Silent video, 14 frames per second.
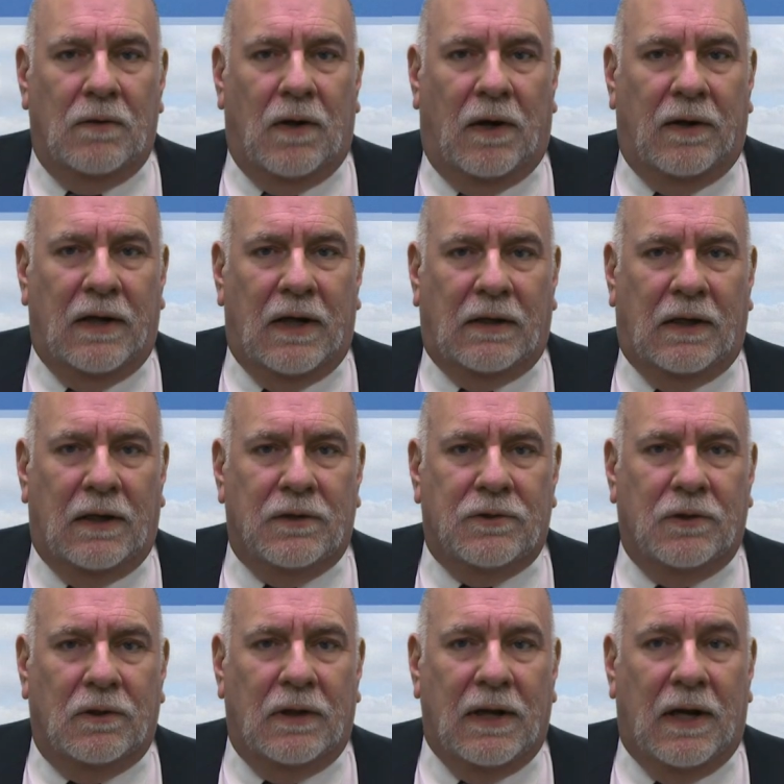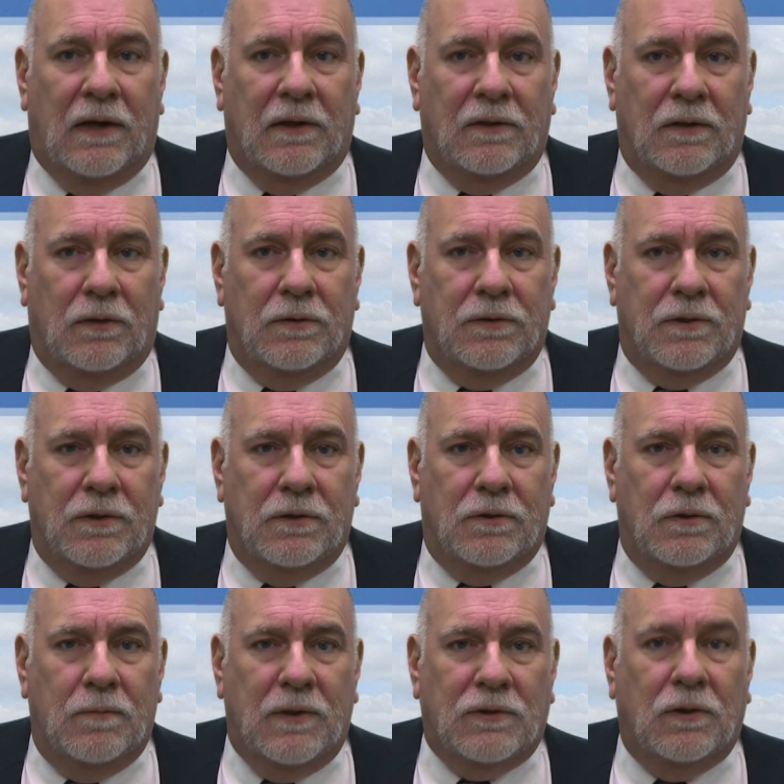you, Arianna, and certainly our condolences
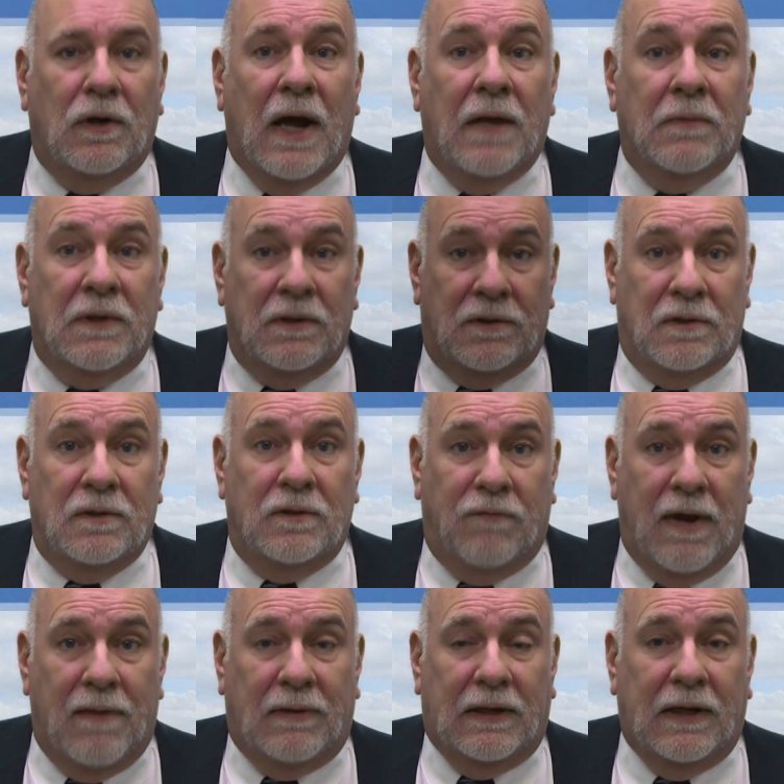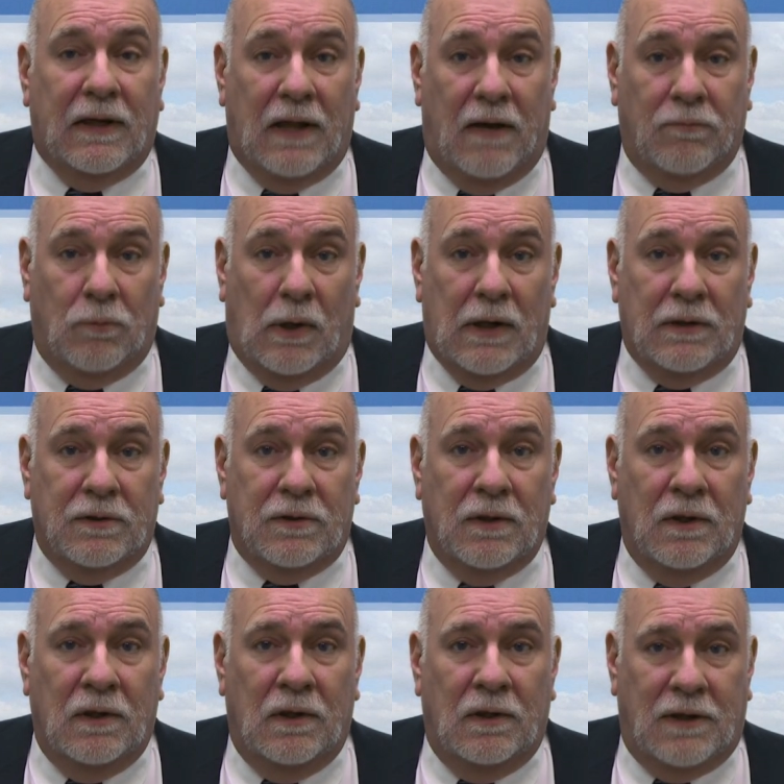to Mr. Edmondson's family and loved ones.
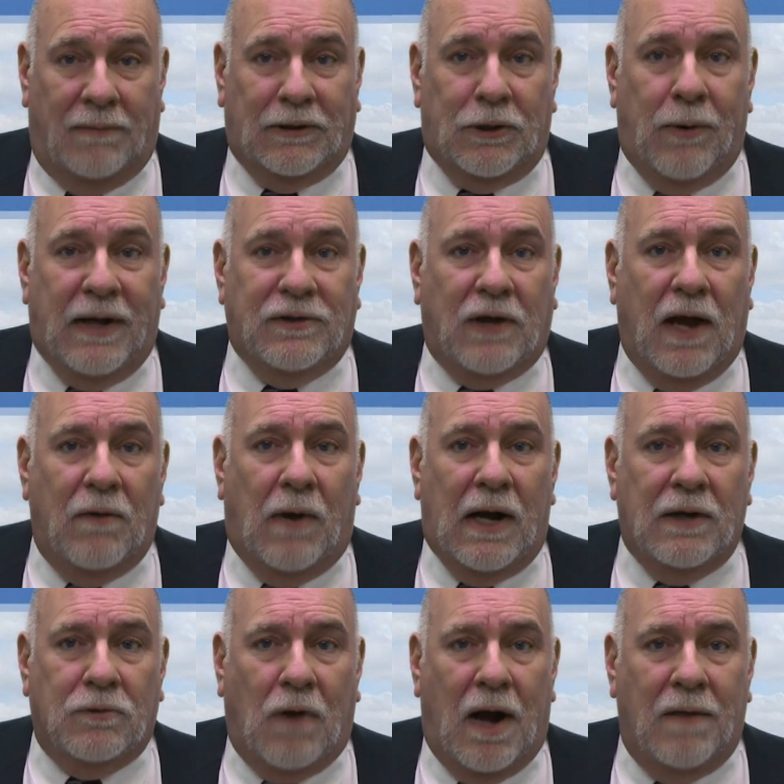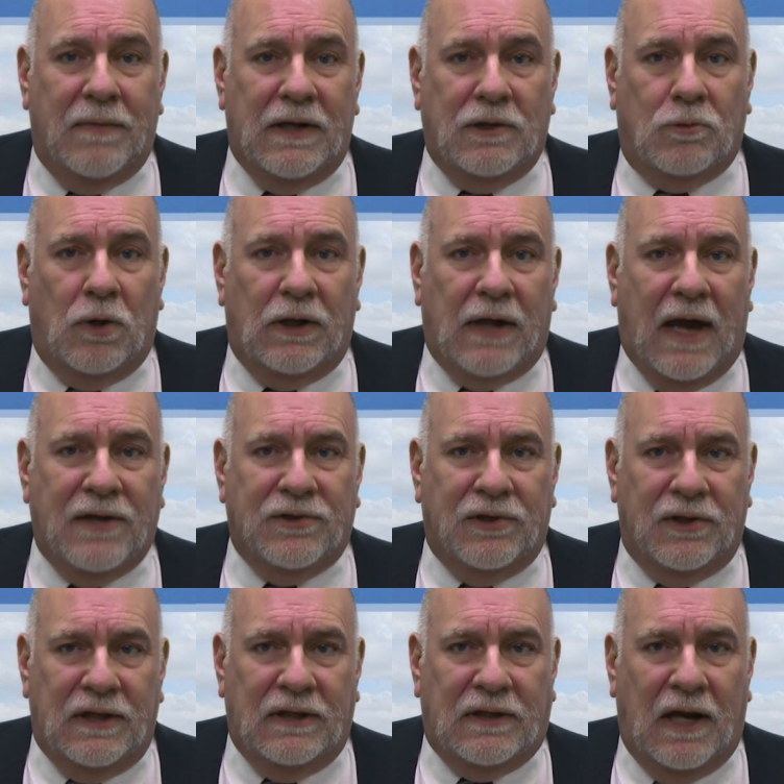WHKY's Rob Eastwood has the
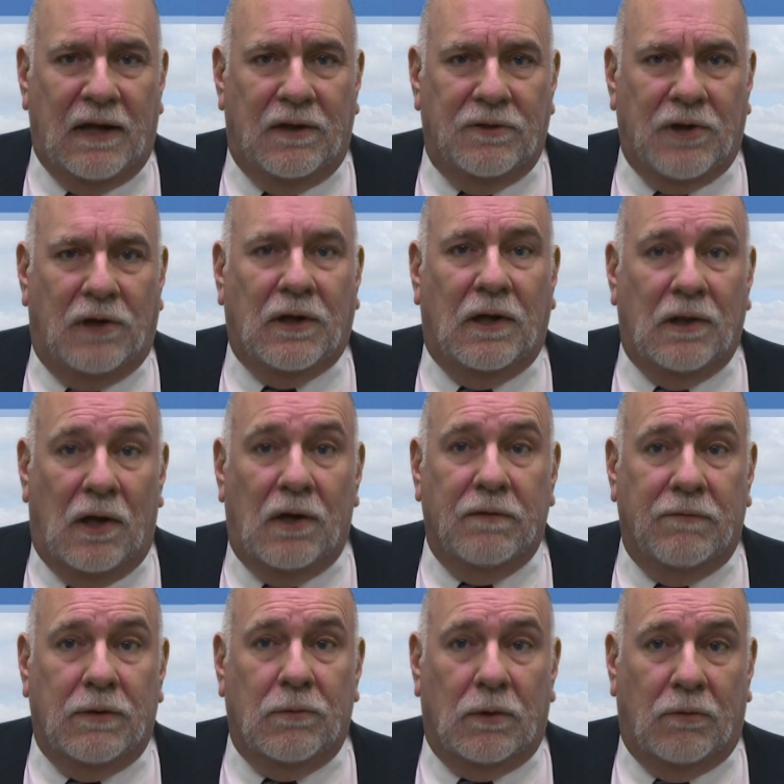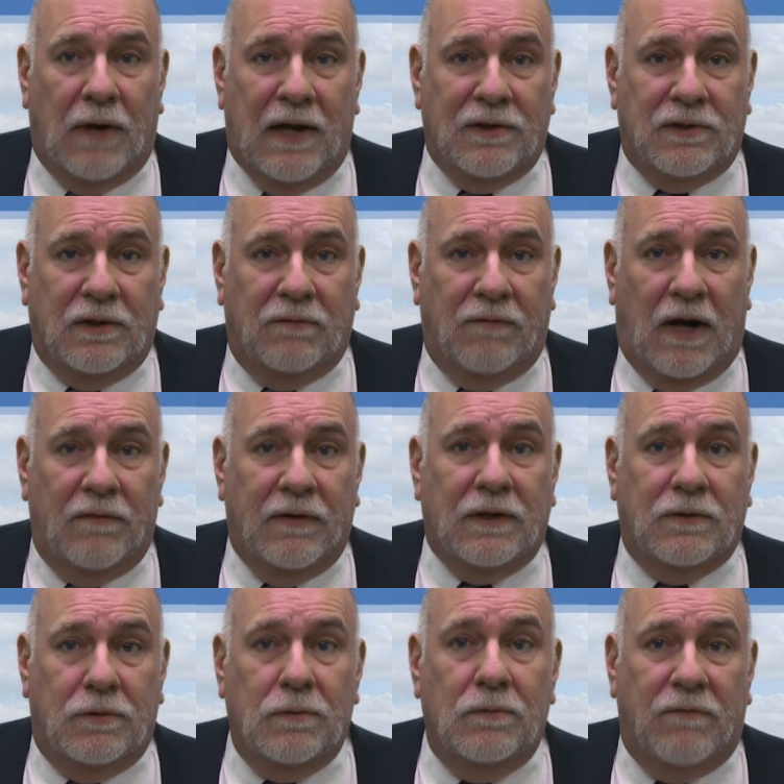details on a Longview arrest involving
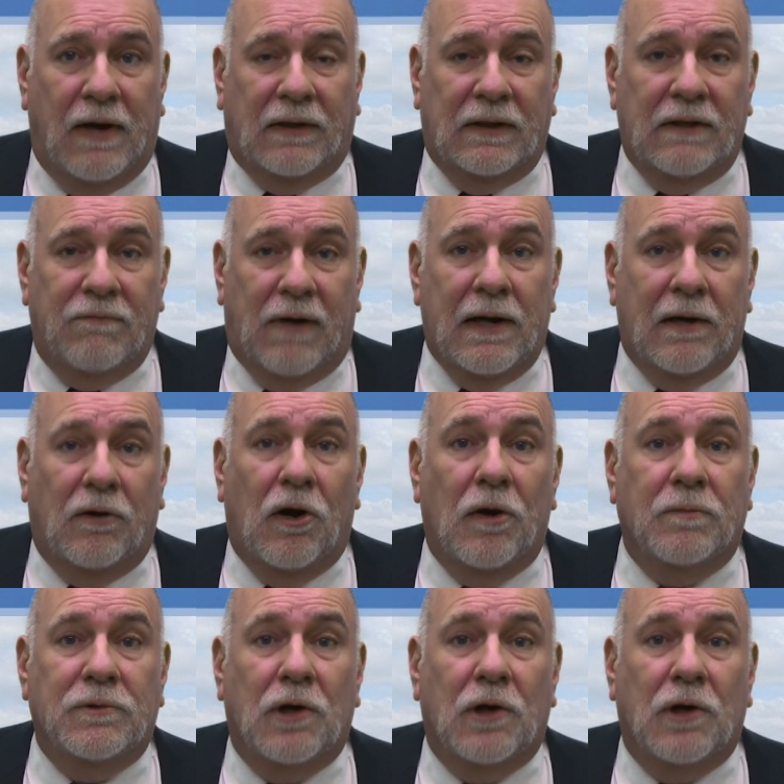2 felony firearms